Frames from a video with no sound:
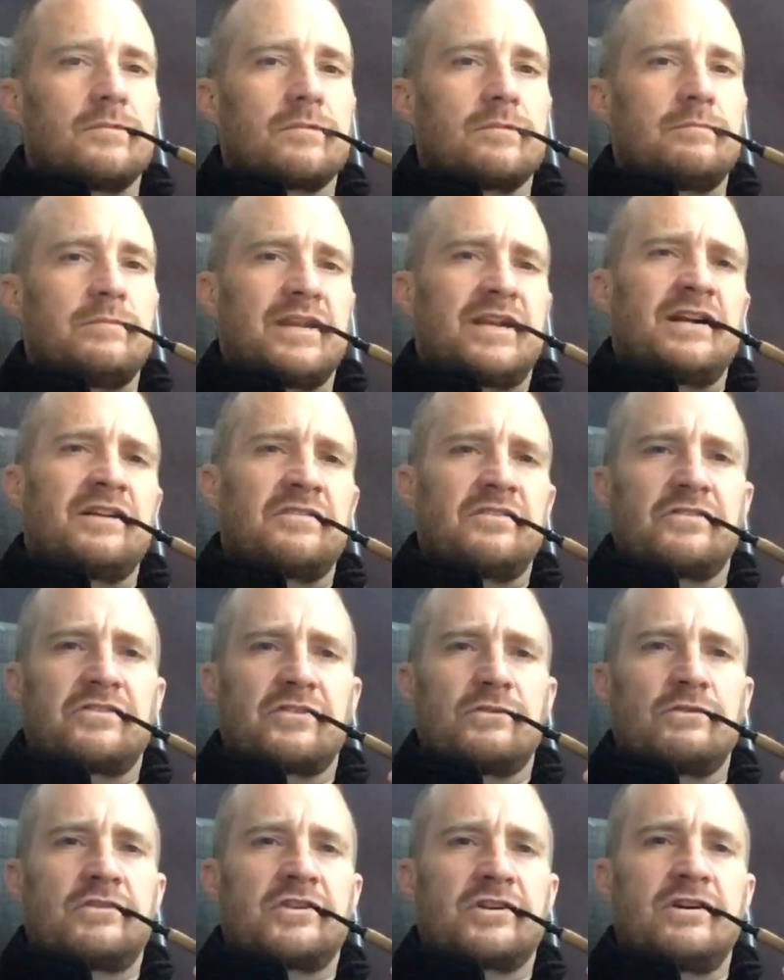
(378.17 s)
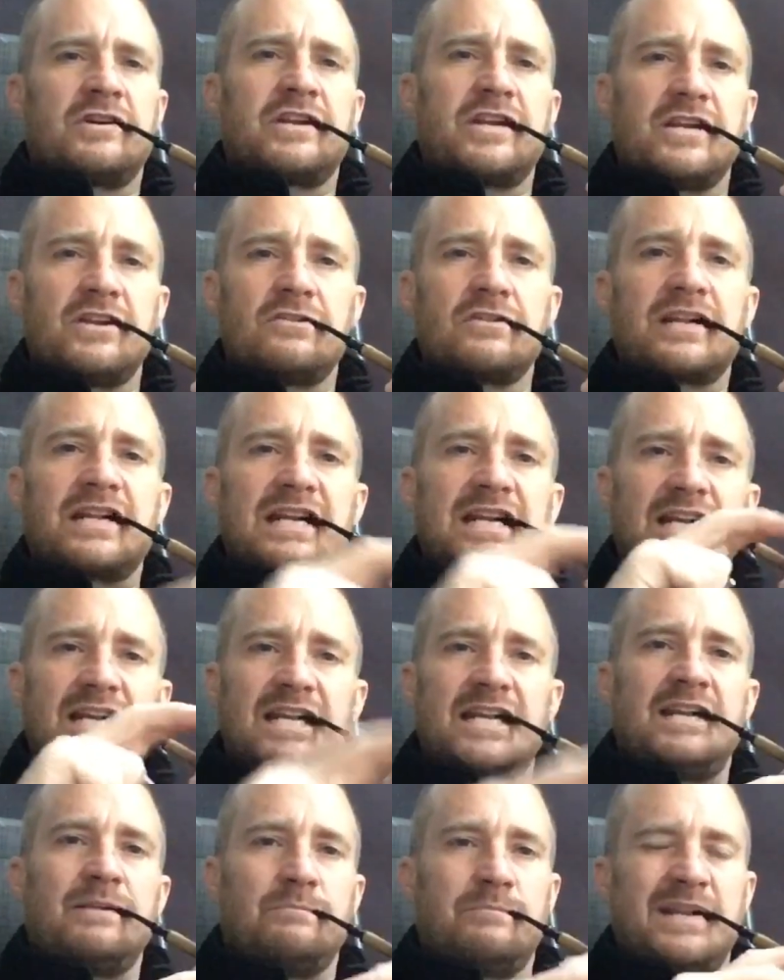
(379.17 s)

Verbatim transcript: Because it's so chunky, you'll get hit,